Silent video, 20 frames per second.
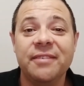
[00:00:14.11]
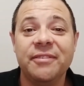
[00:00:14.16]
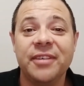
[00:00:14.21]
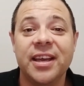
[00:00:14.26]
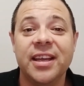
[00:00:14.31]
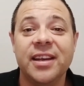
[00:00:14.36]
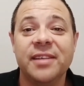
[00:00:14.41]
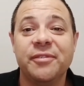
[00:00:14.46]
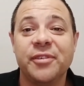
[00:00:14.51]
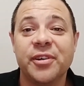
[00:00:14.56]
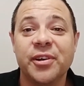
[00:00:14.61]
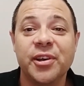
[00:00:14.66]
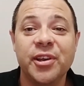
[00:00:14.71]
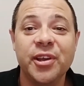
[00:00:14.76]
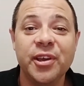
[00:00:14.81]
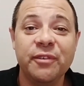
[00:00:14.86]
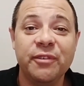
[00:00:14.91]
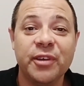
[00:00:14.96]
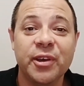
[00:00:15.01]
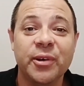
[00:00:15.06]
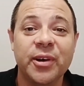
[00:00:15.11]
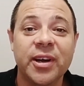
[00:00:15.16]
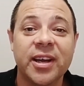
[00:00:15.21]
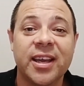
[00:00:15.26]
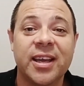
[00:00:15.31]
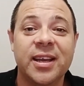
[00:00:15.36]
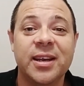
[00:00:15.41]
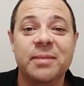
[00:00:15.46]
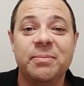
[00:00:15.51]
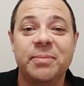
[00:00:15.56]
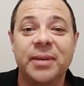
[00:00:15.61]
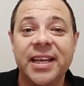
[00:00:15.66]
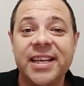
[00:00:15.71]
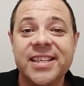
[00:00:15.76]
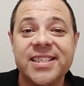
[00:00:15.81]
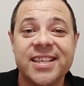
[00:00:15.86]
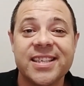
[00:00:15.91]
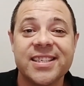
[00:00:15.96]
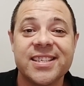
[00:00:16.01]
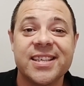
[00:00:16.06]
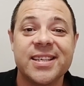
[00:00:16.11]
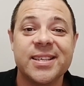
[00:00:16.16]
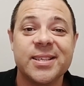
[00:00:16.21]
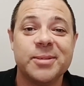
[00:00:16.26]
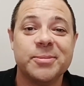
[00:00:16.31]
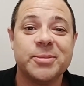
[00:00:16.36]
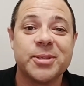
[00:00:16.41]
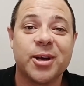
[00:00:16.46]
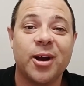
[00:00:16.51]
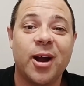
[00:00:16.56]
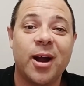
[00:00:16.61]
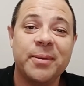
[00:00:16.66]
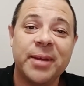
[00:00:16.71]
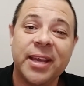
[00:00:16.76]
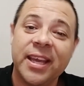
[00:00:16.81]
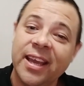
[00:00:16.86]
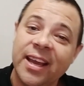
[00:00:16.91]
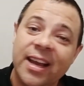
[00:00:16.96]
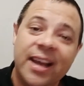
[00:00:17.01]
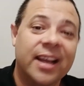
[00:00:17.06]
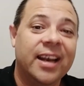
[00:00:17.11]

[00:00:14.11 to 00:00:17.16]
And if you're a new viewer, can you please consider subscribing?